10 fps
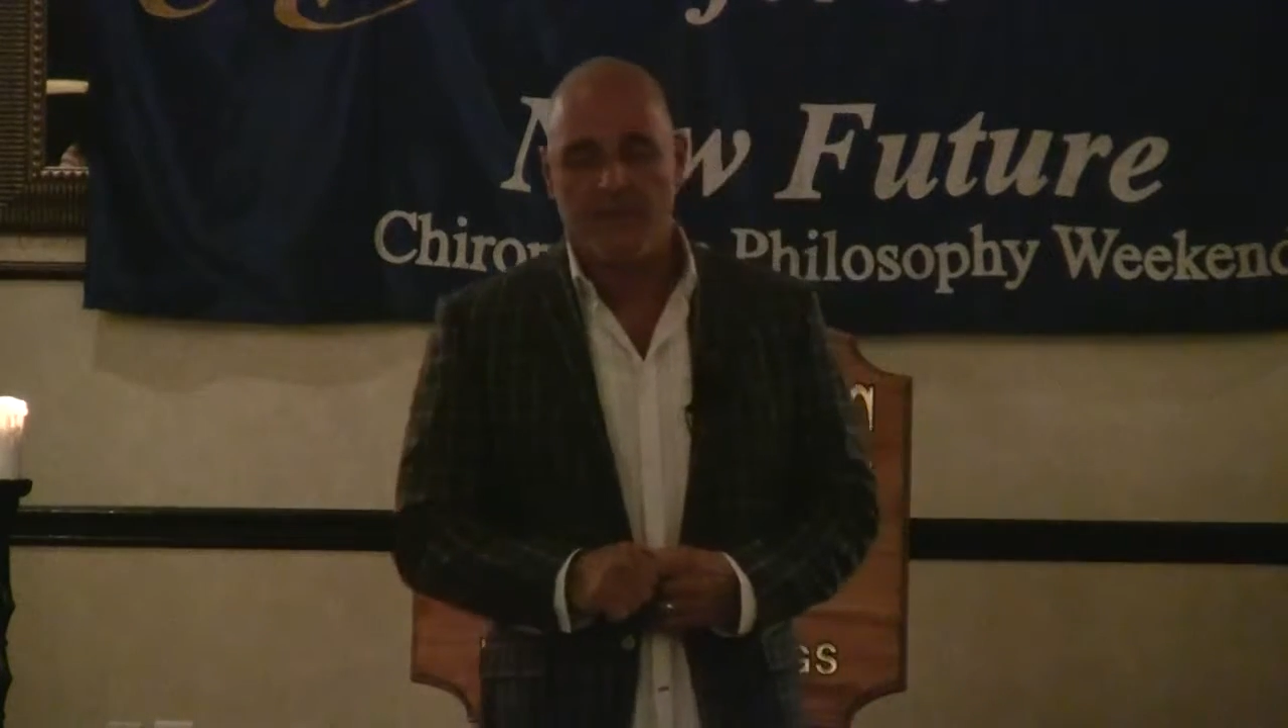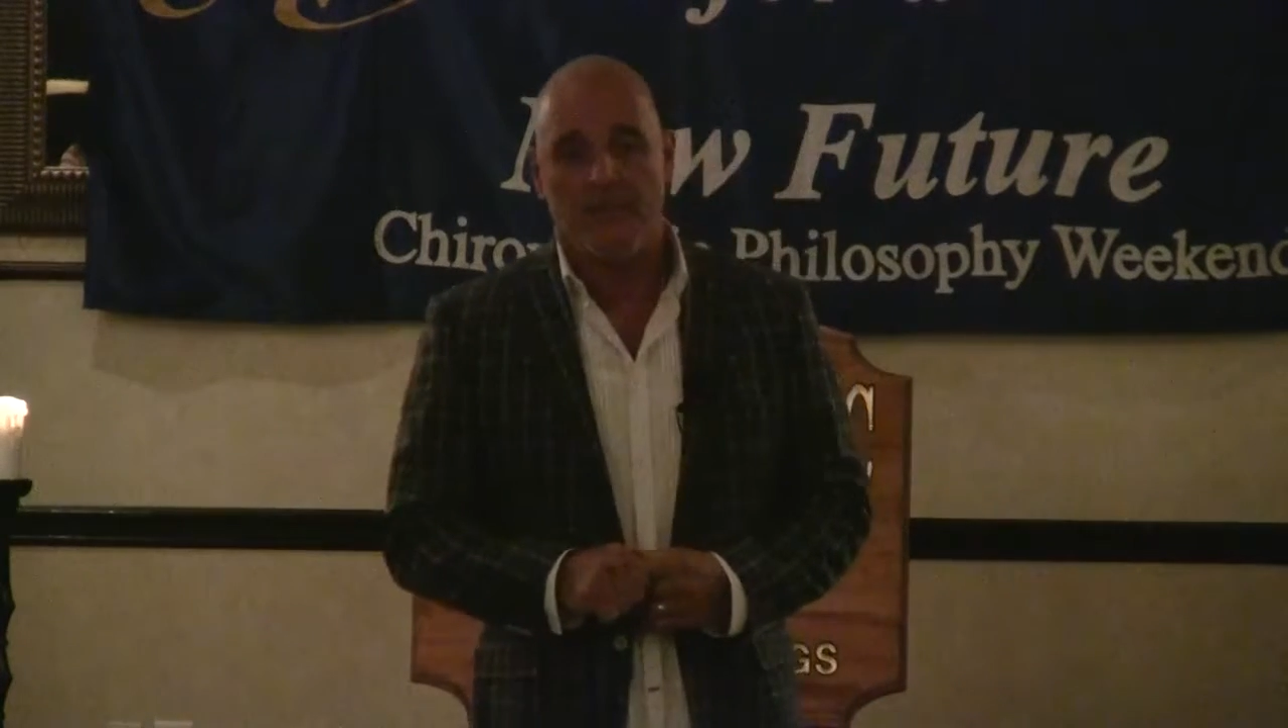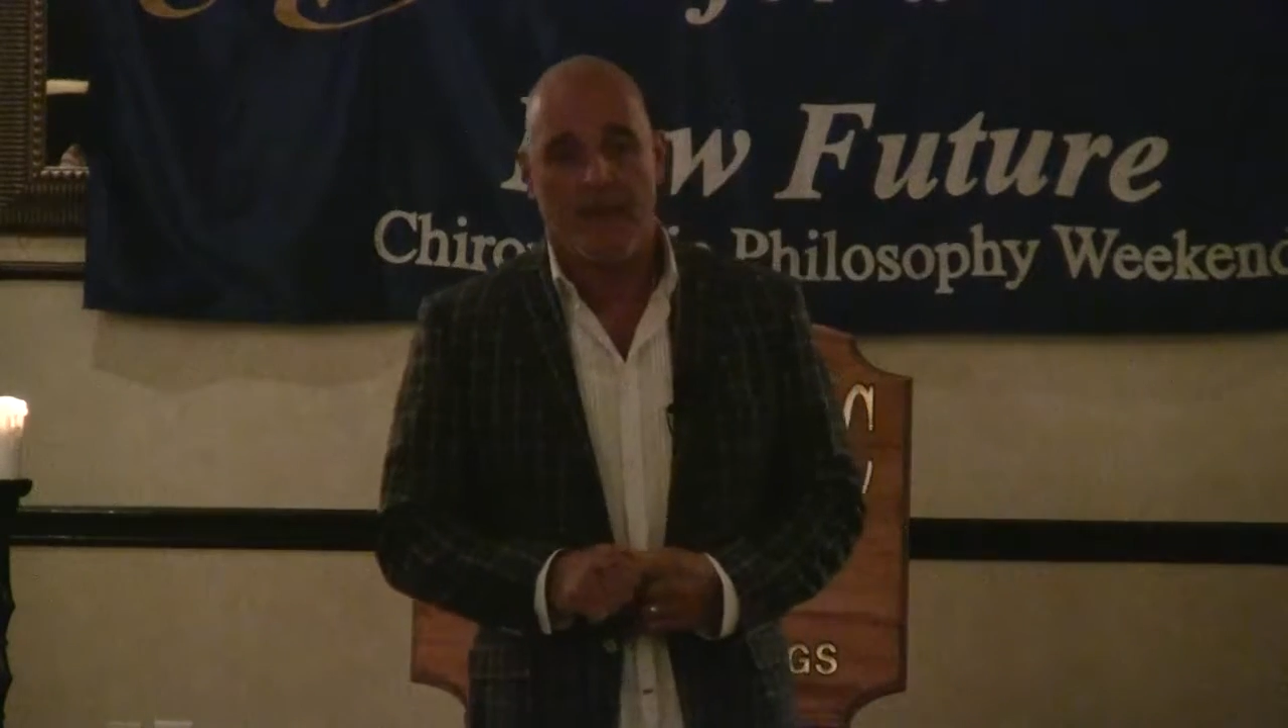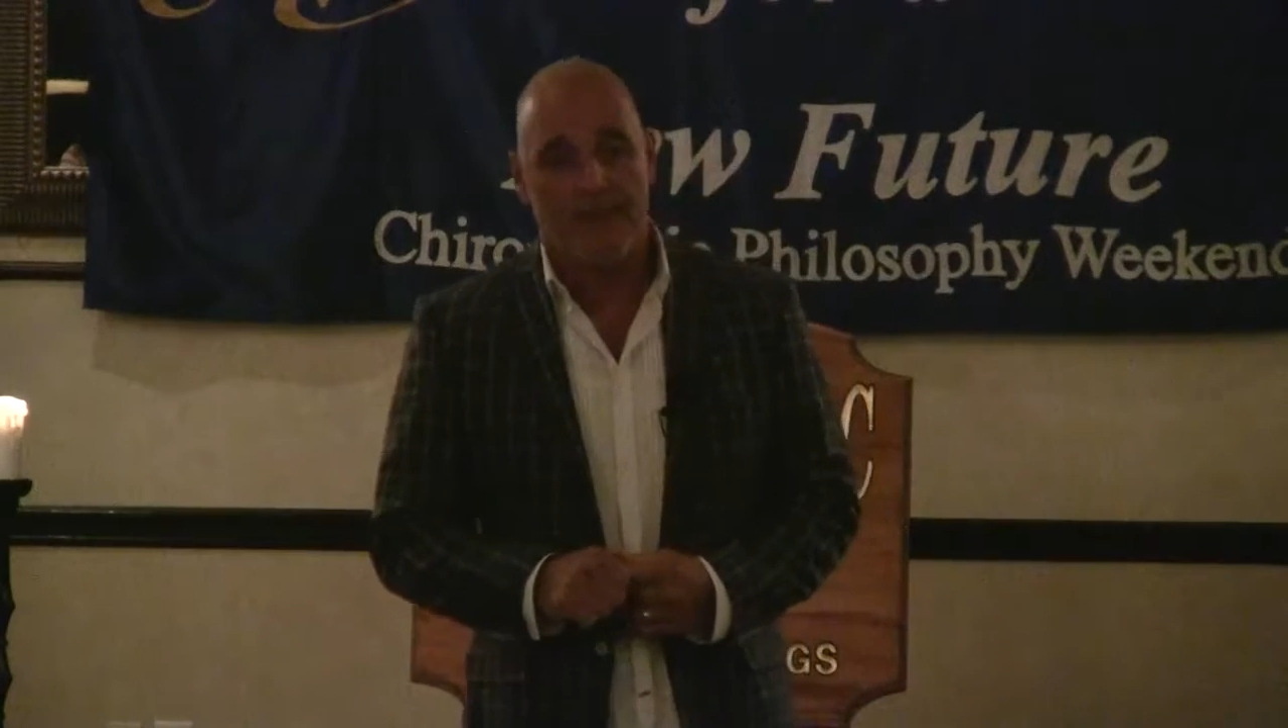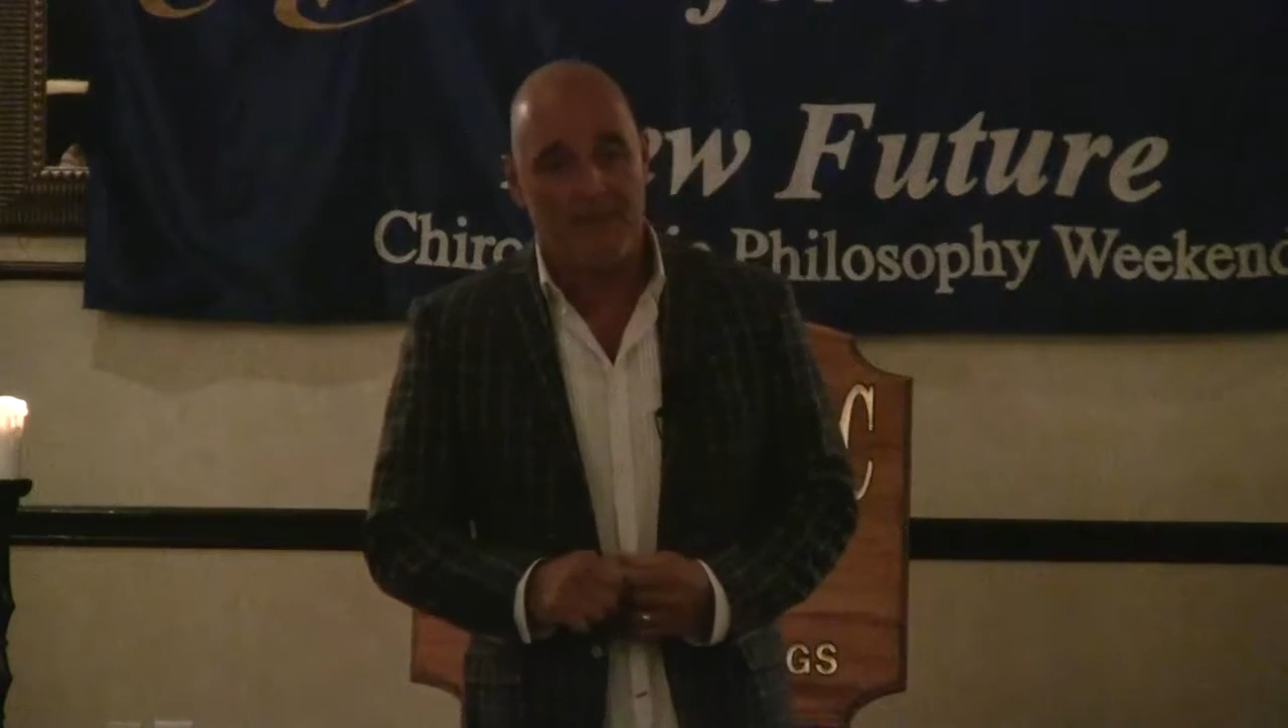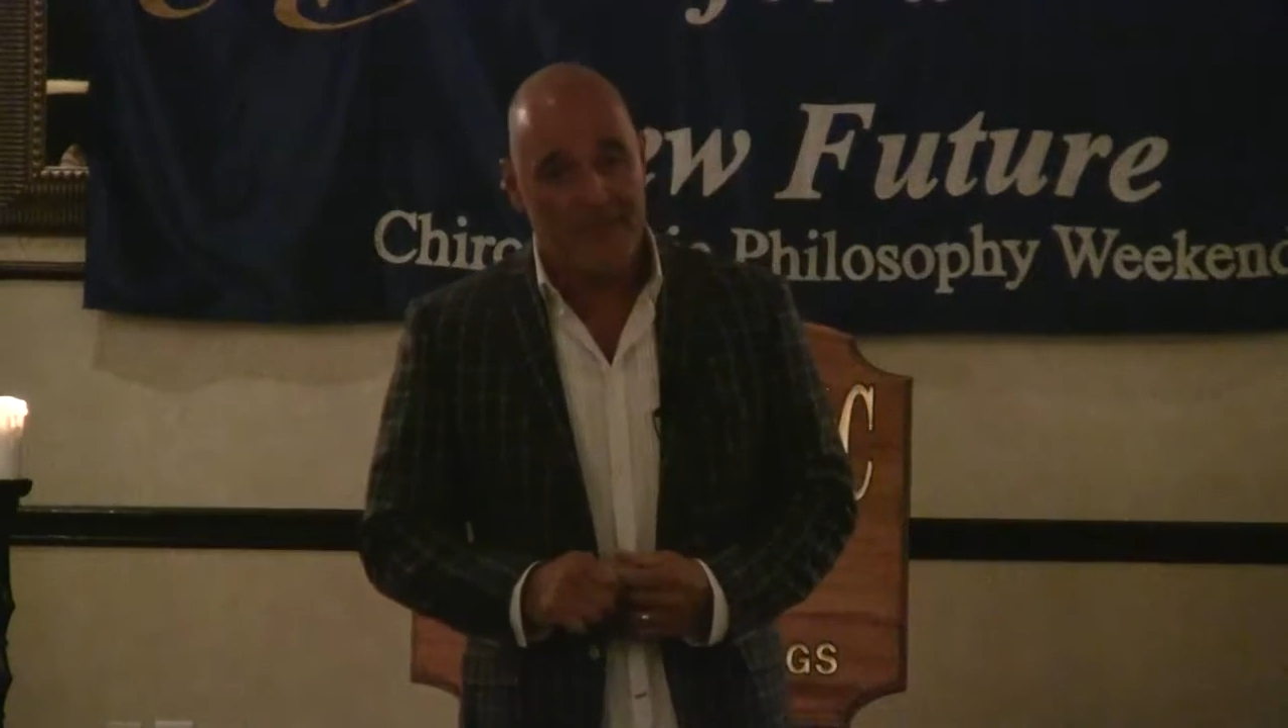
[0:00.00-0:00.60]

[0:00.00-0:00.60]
them